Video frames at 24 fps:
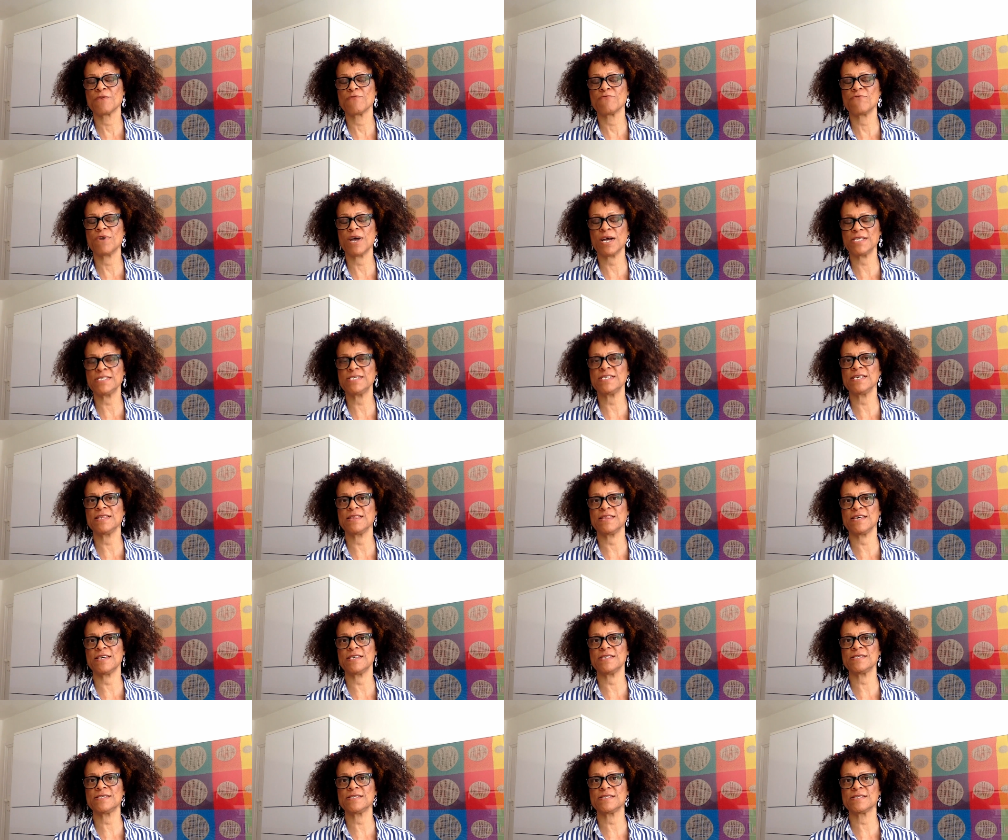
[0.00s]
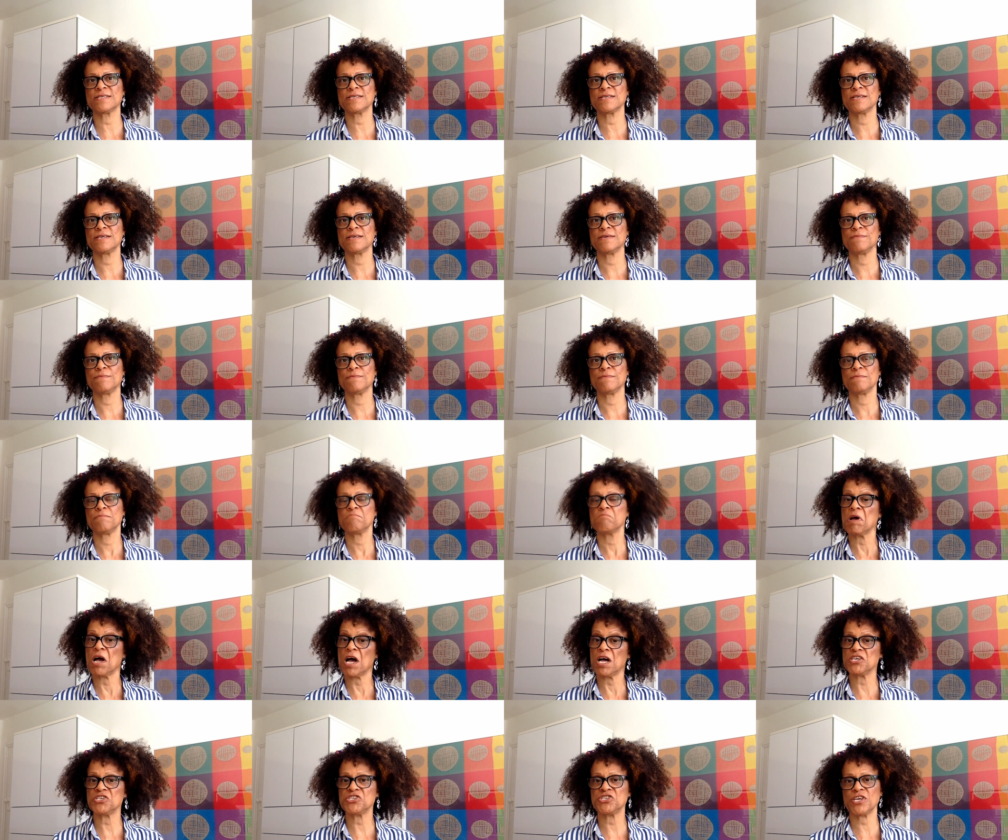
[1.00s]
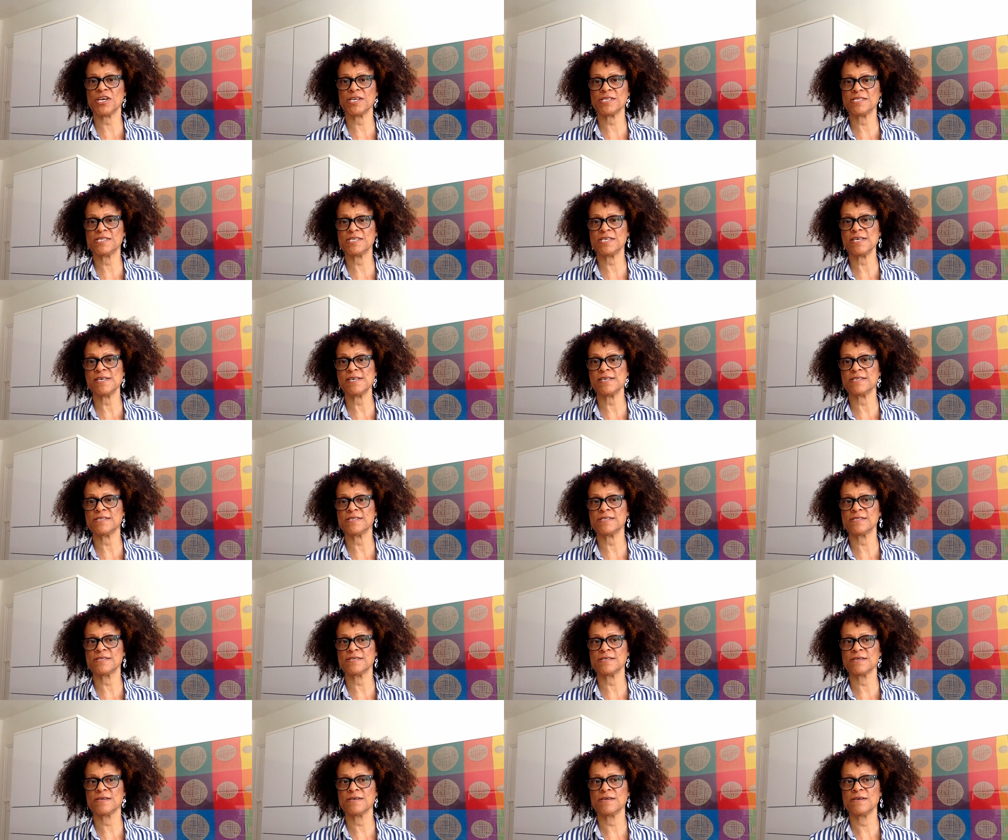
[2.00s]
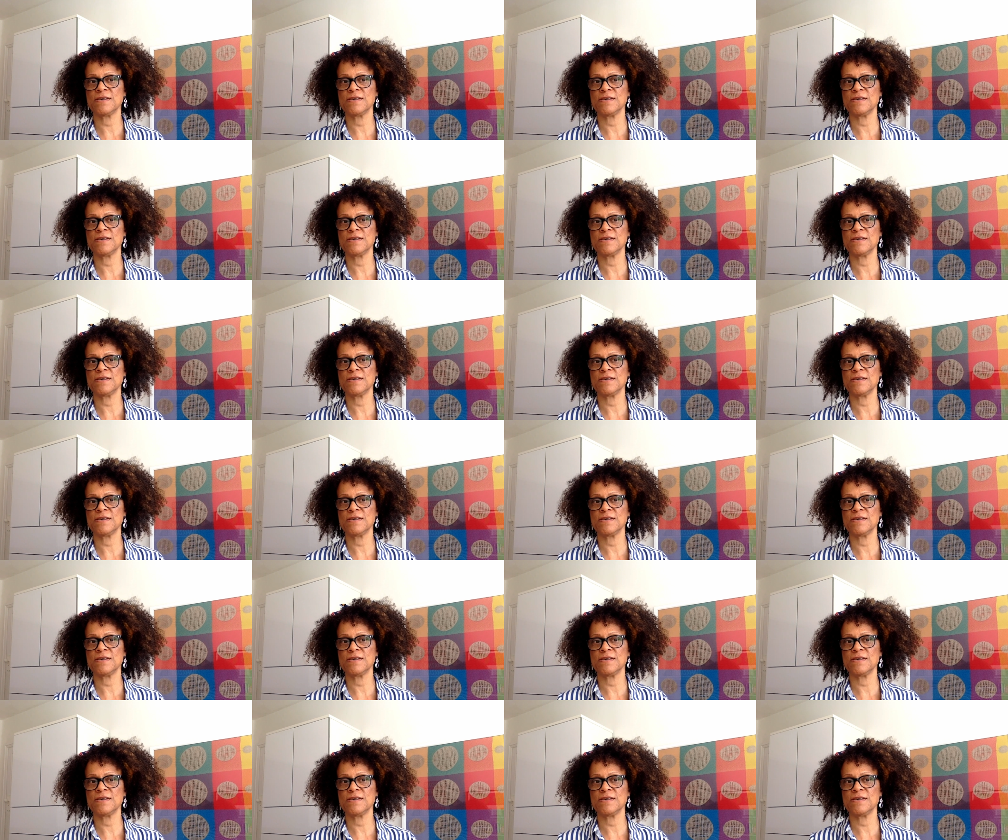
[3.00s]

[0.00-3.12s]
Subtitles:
Writing this, I shed tears,